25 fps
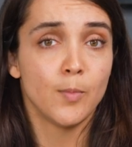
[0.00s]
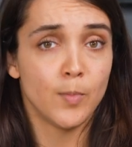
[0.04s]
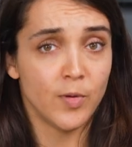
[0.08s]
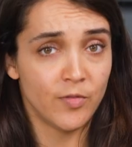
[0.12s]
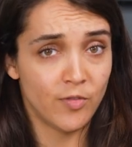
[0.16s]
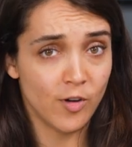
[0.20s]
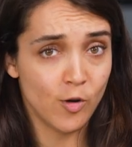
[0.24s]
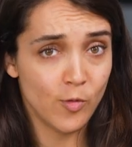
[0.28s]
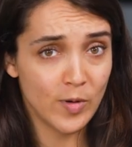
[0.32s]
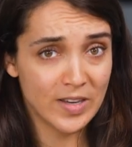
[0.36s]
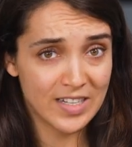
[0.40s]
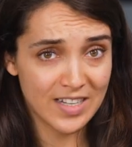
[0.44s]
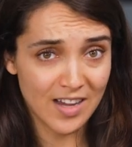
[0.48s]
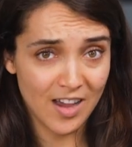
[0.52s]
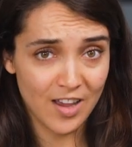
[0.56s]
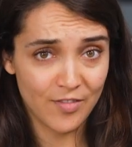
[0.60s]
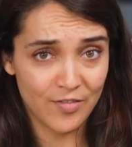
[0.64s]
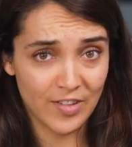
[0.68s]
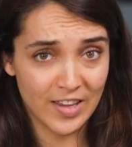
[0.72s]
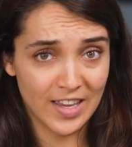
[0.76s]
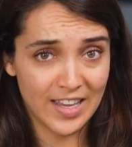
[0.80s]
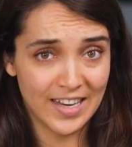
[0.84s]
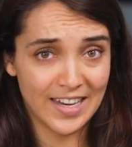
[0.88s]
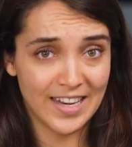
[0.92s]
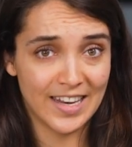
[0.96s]
Before we
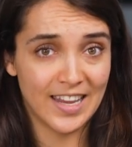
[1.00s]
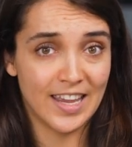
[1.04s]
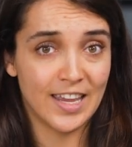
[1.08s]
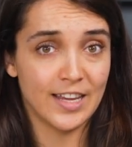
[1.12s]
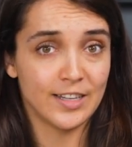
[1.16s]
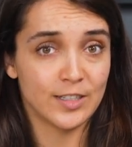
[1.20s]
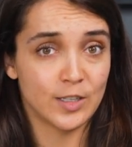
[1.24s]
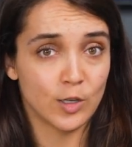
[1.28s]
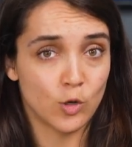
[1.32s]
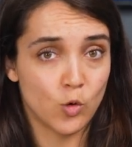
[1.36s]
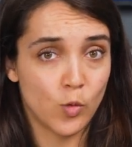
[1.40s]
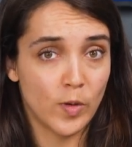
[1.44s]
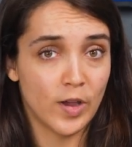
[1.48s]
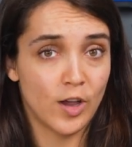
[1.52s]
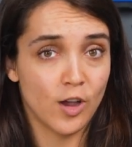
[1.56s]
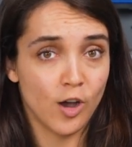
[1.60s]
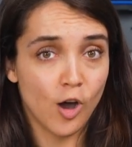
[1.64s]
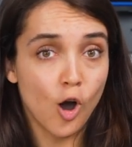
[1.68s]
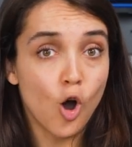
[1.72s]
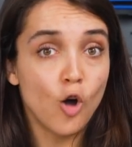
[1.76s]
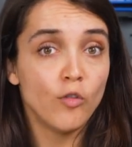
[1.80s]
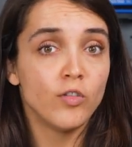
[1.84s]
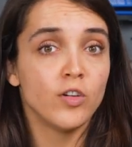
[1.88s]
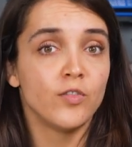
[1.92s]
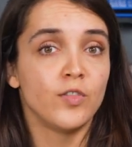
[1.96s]
dive in, here's a quick
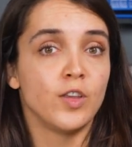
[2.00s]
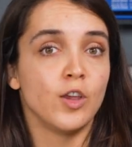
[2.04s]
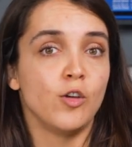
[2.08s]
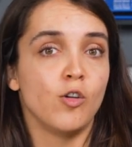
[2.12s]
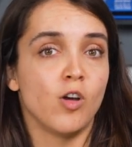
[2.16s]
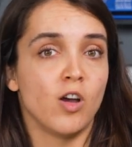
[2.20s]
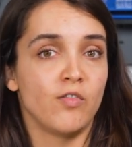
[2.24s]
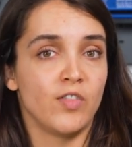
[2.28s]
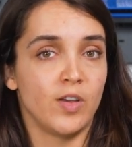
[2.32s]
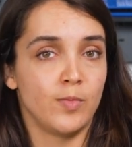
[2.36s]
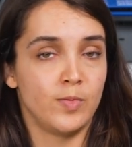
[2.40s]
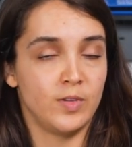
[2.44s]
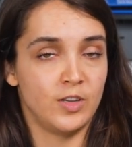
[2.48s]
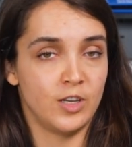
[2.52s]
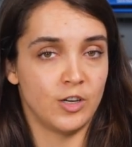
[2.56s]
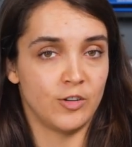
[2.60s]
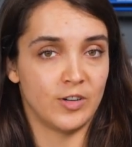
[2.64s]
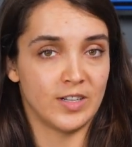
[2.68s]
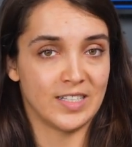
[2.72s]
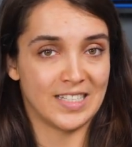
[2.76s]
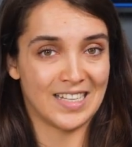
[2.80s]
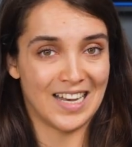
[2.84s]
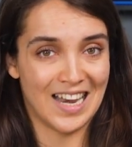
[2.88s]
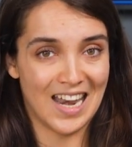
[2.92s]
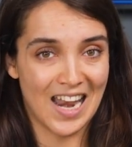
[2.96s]
overview of
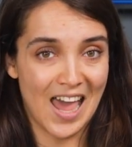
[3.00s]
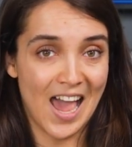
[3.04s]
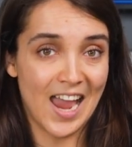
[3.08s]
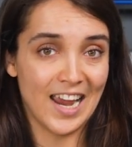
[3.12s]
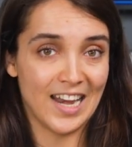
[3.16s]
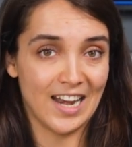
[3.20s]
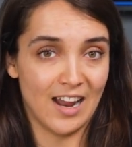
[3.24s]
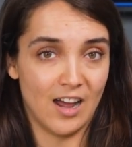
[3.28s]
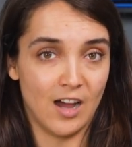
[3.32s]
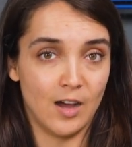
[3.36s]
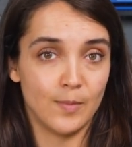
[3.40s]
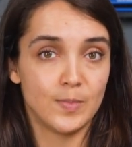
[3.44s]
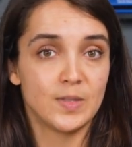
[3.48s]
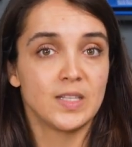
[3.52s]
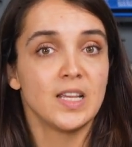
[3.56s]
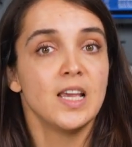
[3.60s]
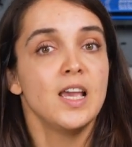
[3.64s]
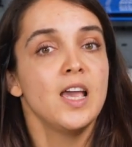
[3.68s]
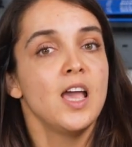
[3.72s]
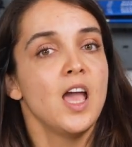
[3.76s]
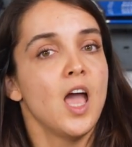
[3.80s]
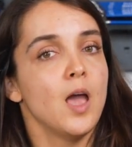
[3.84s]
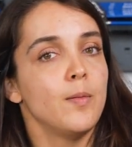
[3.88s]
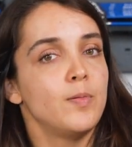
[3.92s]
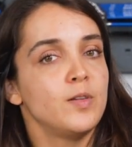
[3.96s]
Apidura's lineups.
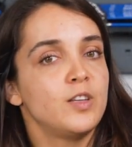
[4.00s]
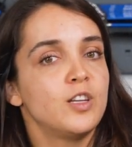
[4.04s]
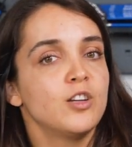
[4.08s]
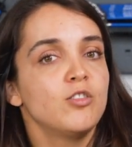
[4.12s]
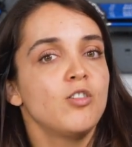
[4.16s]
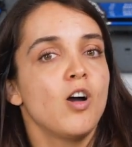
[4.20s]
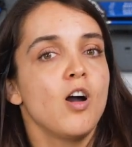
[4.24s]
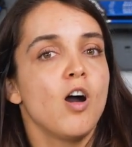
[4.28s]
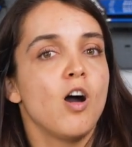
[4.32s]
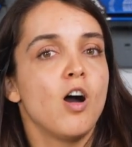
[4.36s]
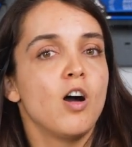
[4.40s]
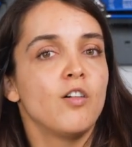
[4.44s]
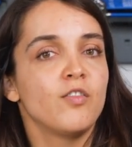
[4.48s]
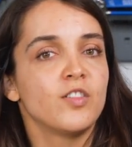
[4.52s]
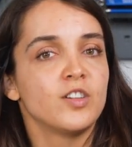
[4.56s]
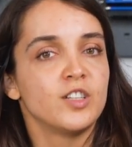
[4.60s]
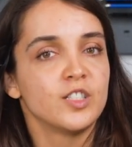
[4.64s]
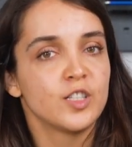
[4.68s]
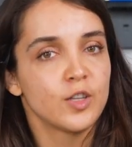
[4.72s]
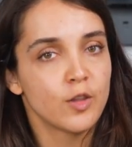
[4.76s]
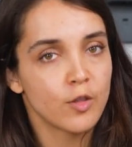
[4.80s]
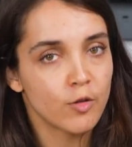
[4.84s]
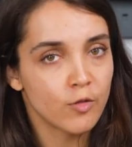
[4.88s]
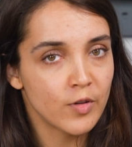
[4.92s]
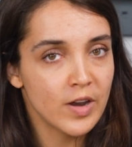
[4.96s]
Apidura
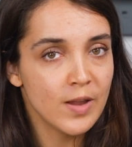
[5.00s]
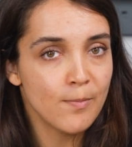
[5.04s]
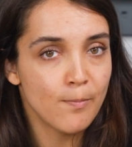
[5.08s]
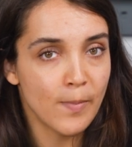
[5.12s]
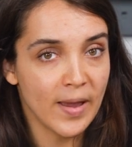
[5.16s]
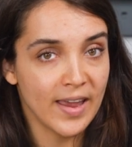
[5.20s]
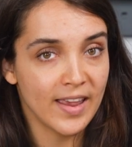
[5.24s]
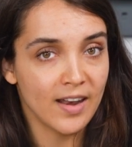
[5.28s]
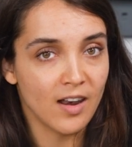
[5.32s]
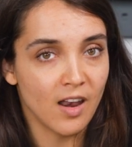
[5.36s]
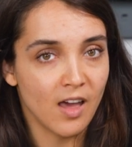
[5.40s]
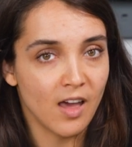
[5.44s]
offers 3 main